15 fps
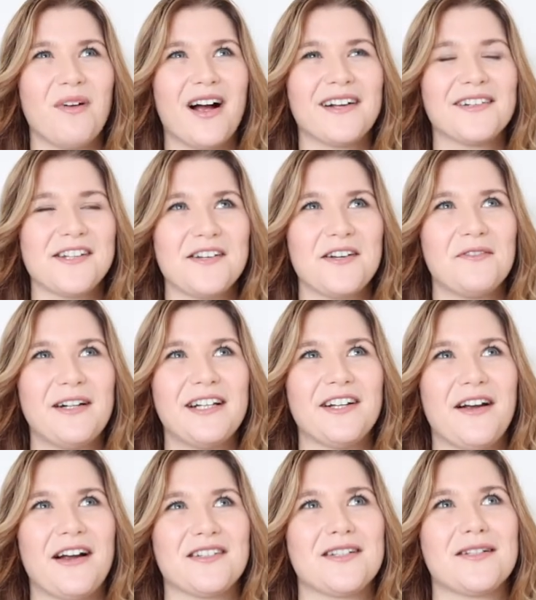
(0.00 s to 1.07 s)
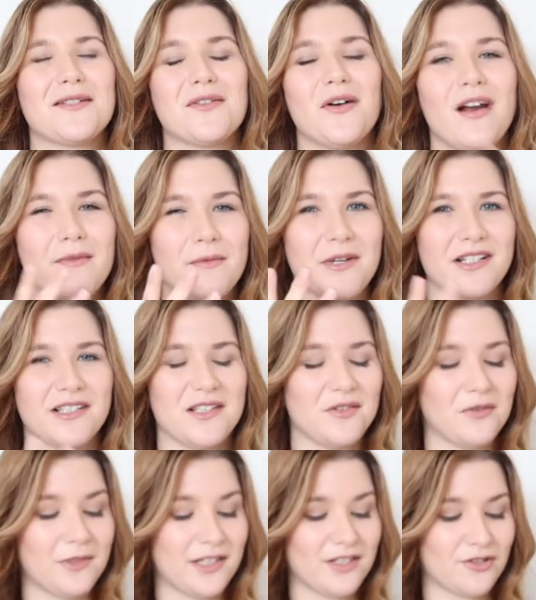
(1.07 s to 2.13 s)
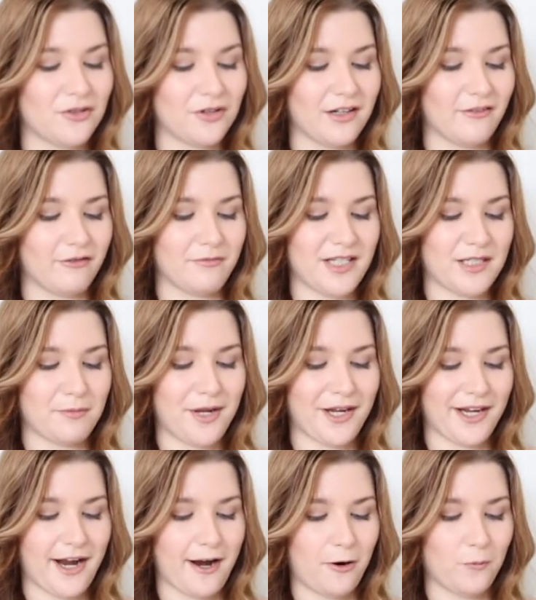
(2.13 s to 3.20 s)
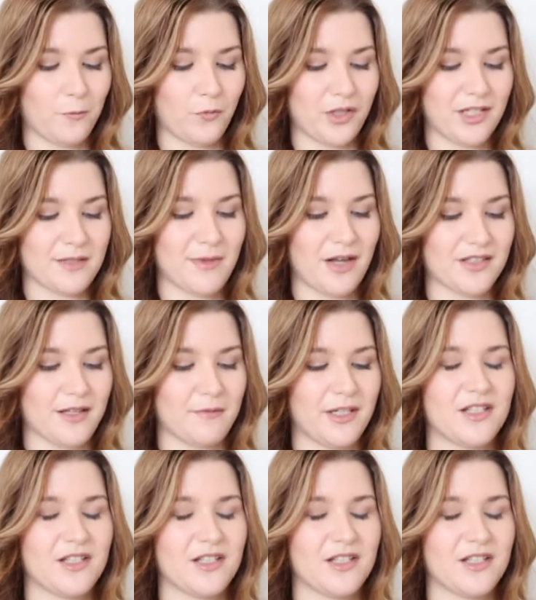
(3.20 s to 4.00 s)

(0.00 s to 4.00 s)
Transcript: I don't really know how to describe it because it's not really strong enough for me to pick out what it smells like,